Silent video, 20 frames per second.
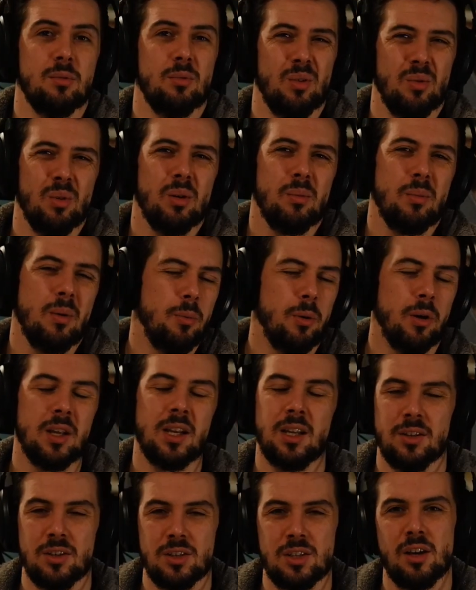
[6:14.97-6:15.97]
We want to be pretty
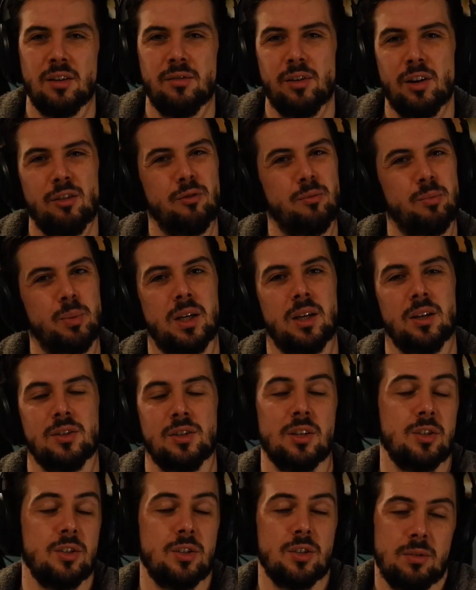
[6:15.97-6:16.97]
conservative because
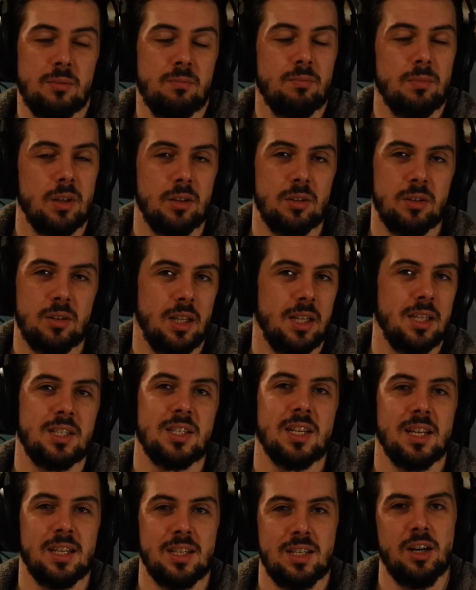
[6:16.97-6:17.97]
it's, let's
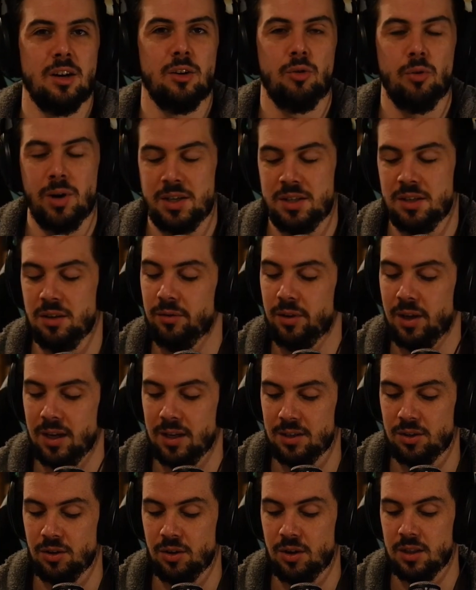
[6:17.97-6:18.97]
say, it's an aggressive
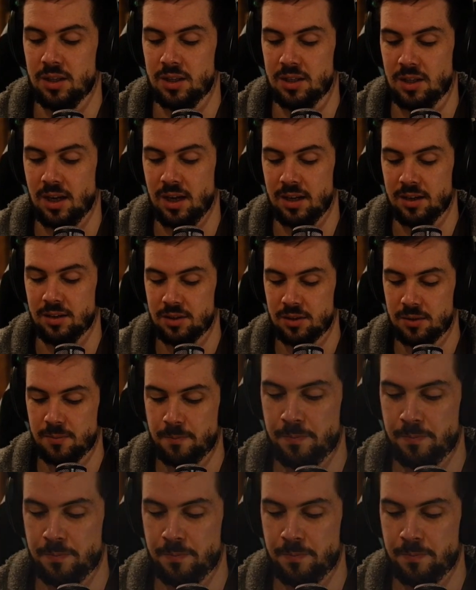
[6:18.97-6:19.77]
cancer in this case.